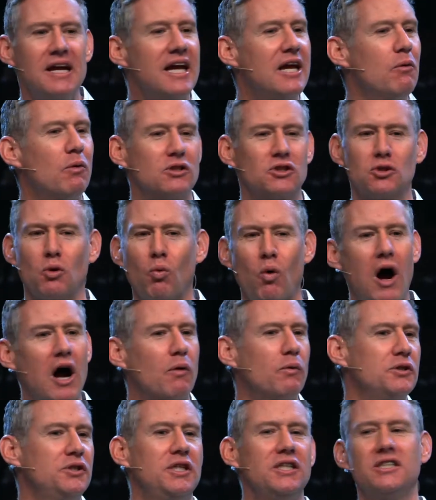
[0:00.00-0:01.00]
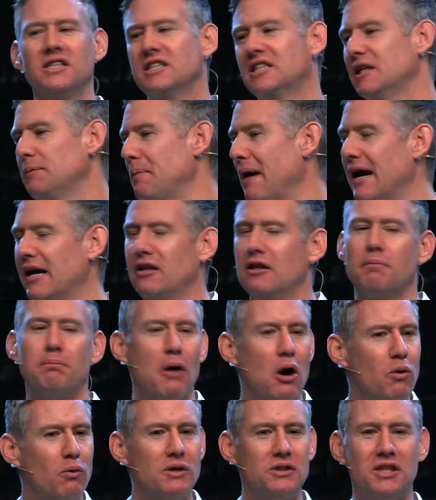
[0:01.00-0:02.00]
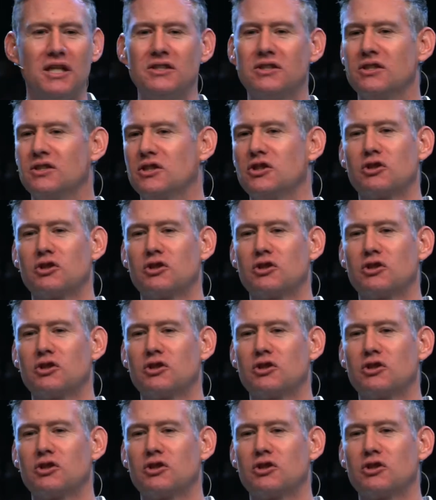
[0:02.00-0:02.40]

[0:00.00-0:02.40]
He wants to walk with Jesus, get back in the boat with Jesus,